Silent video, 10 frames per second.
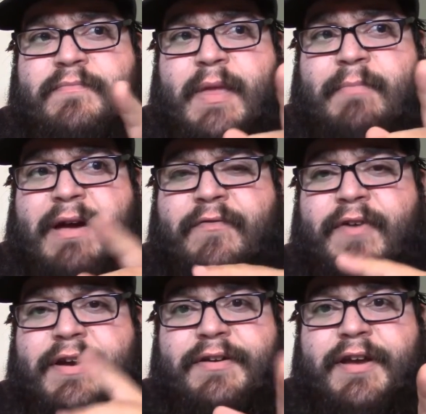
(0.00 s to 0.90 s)
my
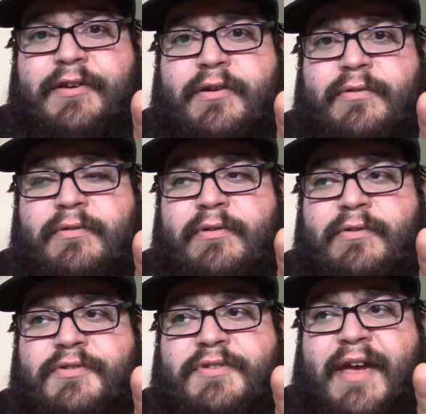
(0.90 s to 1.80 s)
friend Dino
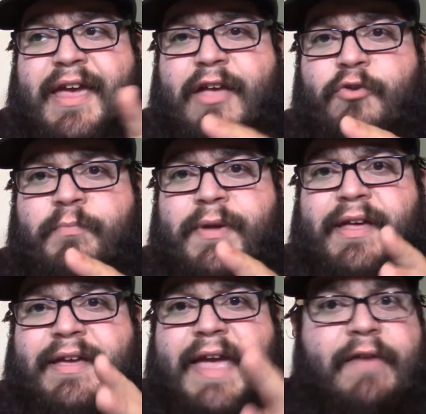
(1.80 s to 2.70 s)
used to hang out with me
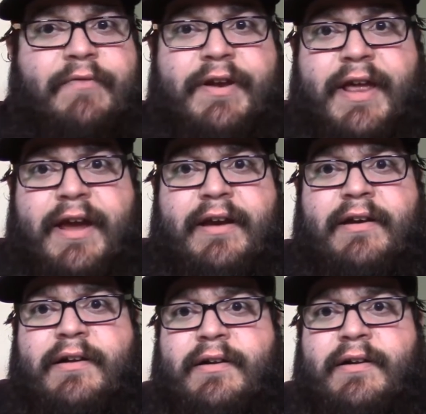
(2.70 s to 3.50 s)
like every day,